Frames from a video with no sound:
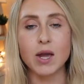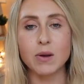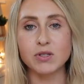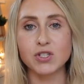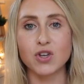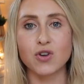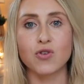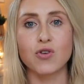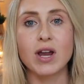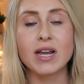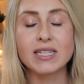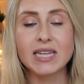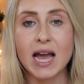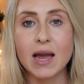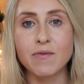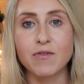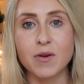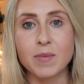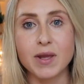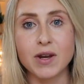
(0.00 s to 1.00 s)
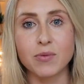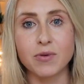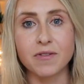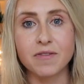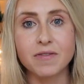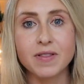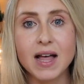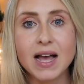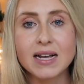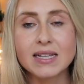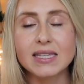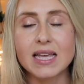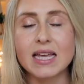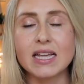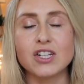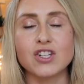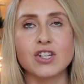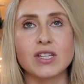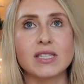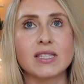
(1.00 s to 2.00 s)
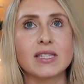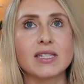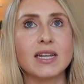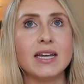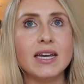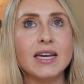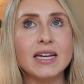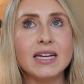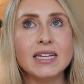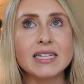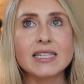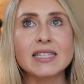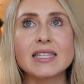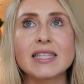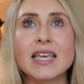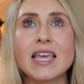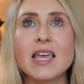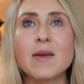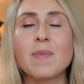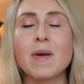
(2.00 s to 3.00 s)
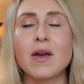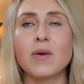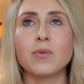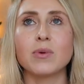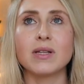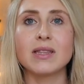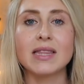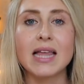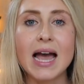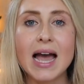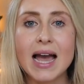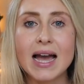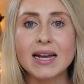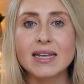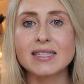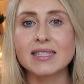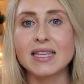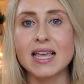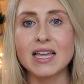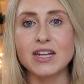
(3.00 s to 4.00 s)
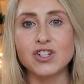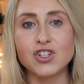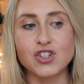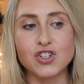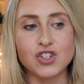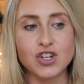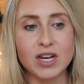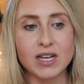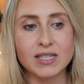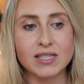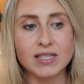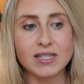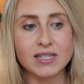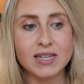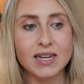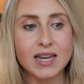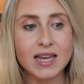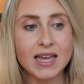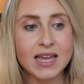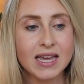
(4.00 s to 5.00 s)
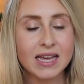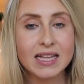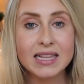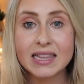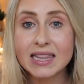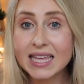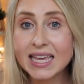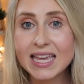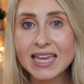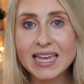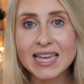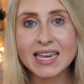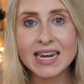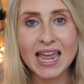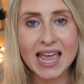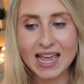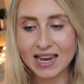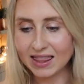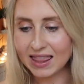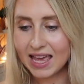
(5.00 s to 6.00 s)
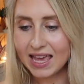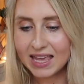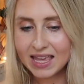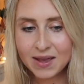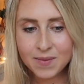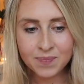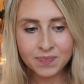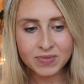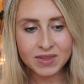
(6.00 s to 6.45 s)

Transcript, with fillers: It was a great time for me to reflect and just sleep and relax and just clean and like